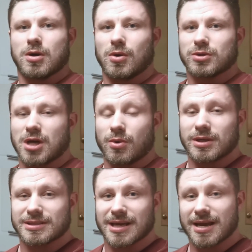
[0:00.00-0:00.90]
Also, I
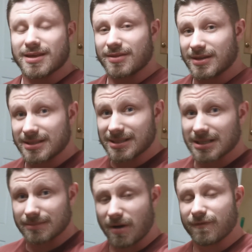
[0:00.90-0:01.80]
want to say that this is
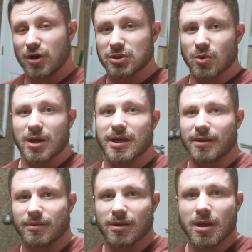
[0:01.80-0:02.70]
actually my first
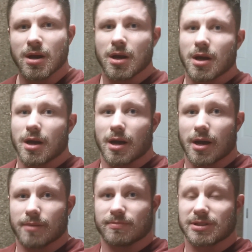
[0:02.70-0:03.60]
workout
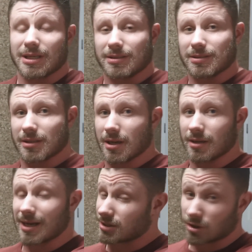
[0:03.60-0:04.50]
since
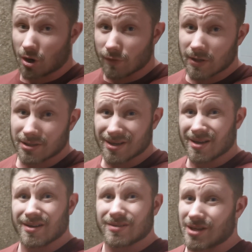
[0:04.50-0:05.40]
catching COVID,
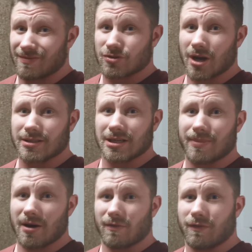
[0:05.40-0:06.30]
so I haven't trained in
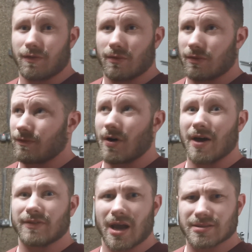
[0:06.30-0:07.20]
about
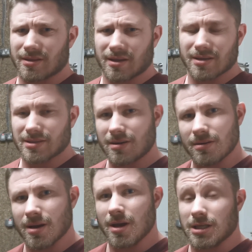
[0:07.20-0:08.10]
5 days, I think it is now.
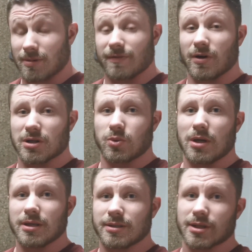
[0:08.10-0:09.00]
My first
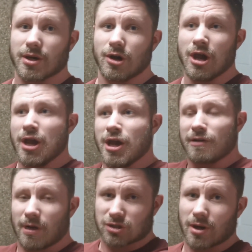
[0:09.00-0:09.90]
one, so
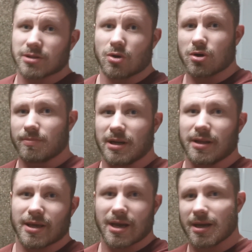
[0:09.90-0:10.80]
my strength's not completely
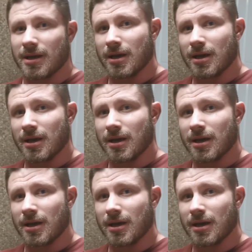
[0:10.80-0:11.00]
there.